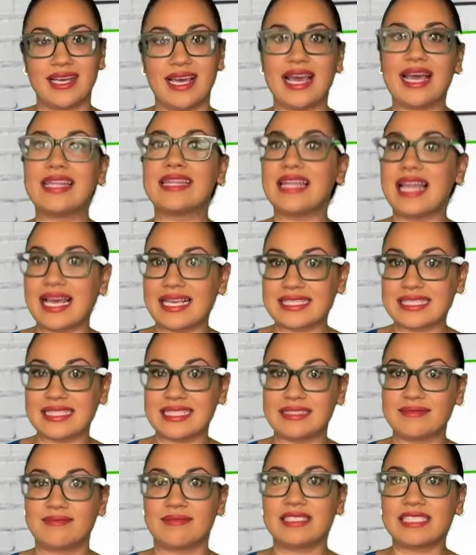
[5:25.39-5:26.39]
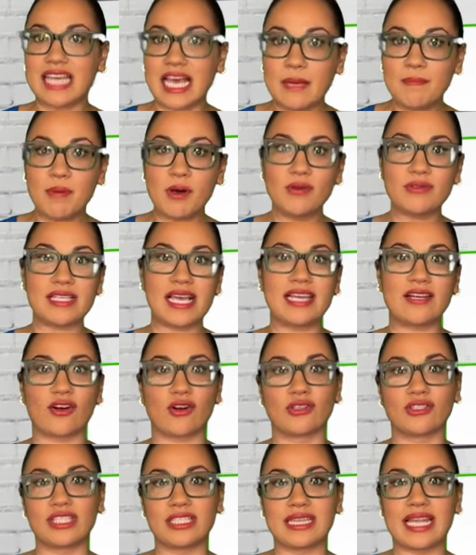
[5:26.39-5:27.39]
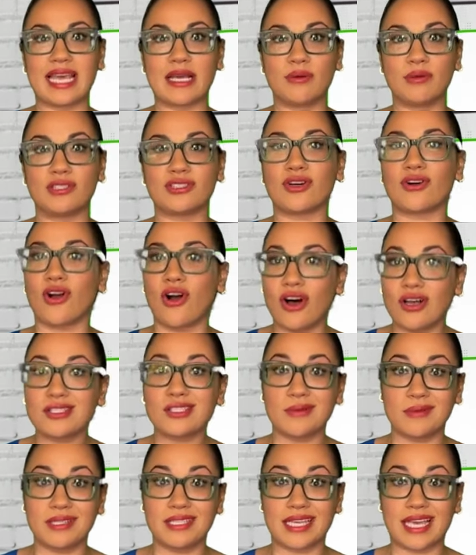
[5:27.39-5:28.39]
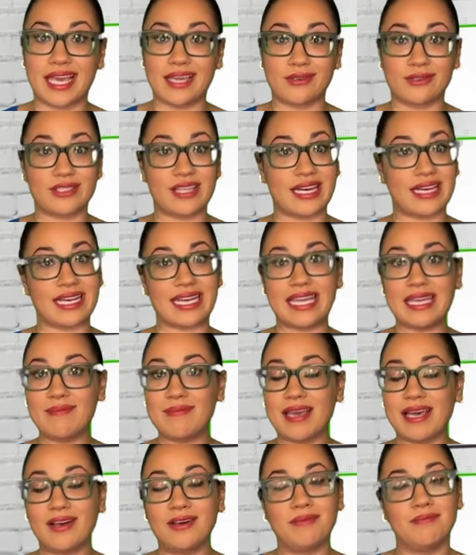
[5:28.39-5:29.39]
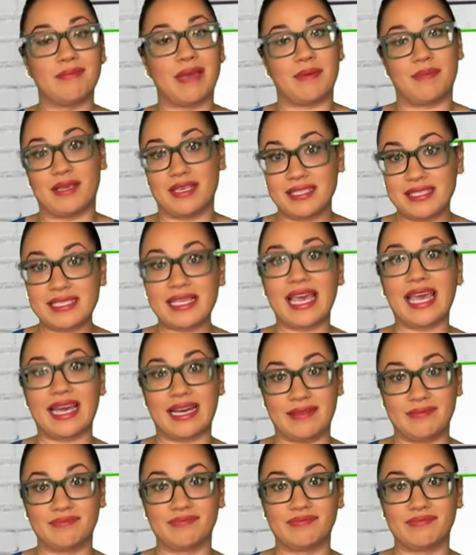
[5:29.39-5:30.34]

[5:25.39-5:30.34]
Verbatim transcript: And lastly, typos and urgent language are also indicators that an email may be a scam.